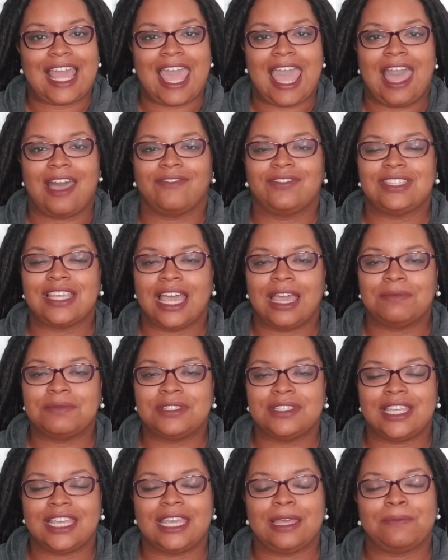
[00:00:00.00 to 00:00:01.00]
I have time
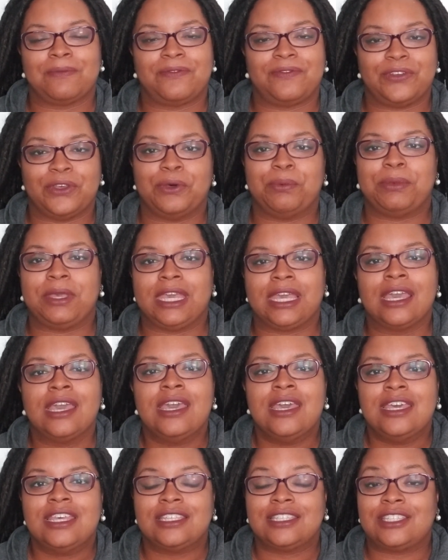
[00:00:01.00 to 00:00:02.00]
today. I'm filming.
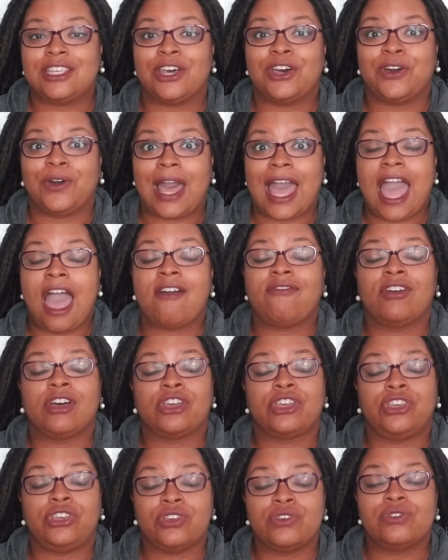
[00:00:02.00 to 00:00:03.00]
So I have a
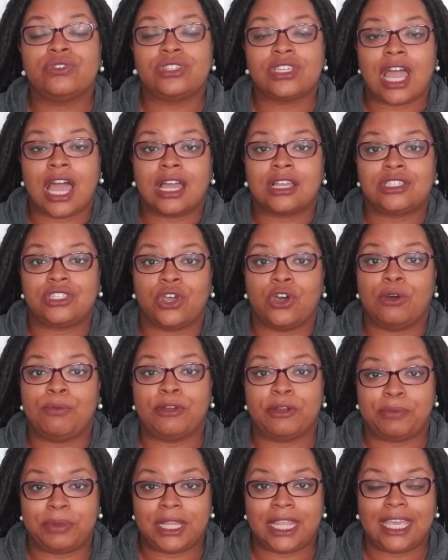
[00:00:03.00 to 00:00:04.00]
huge
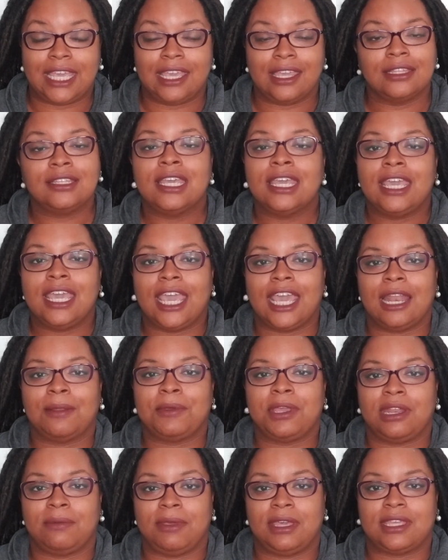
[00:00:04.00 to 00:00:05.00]
October planned, and I'm
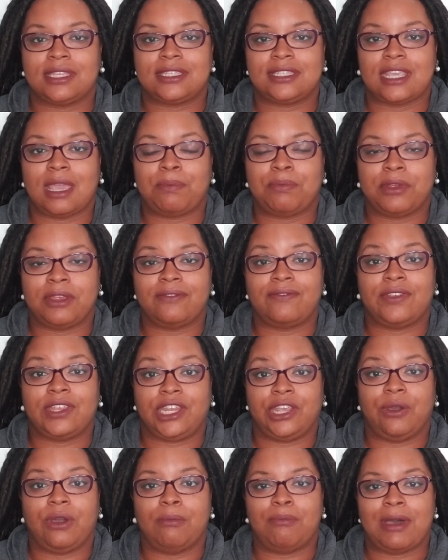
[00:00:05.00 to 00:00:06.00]
going to make a separate
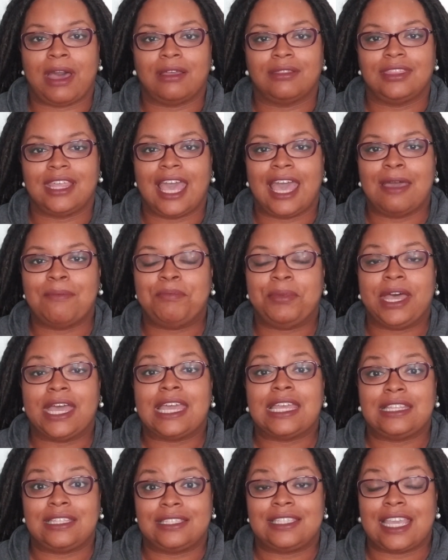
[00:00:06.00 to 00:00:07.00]
video about that.
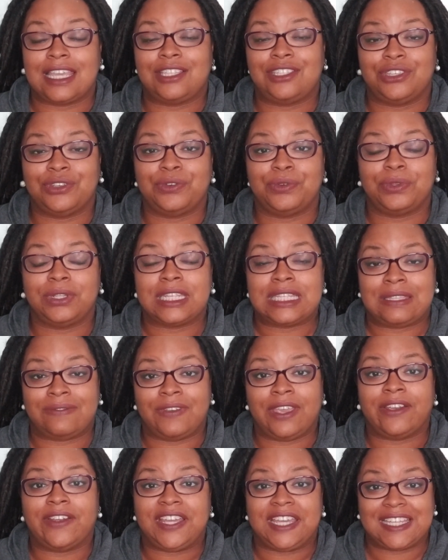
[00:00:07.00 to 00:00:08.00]
But stay tuned. It's
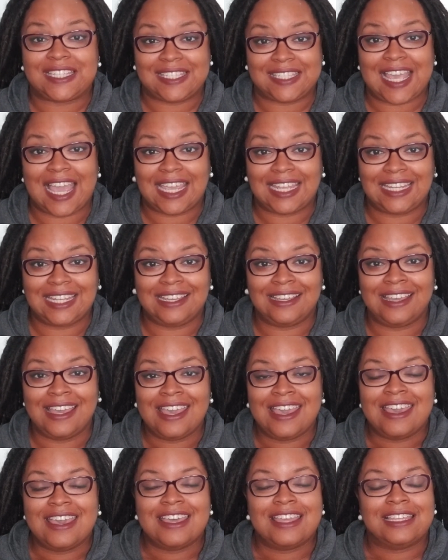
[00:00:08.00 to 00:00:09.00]
very exciting.
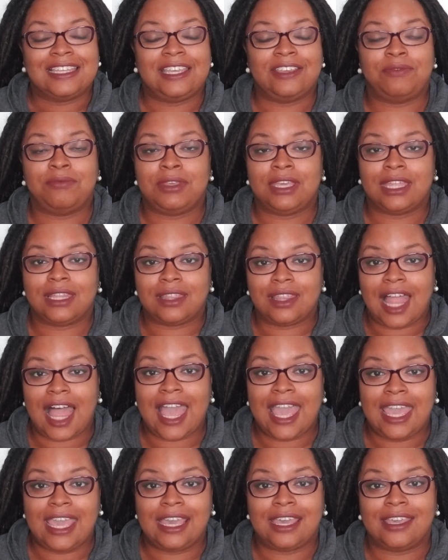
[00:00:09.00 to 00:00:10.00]
Give me a
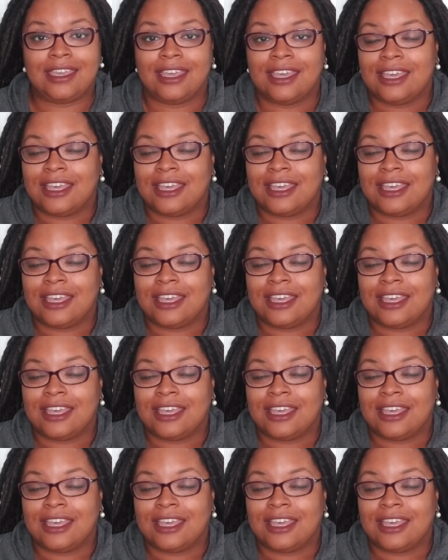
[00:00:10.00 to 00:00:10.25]
like.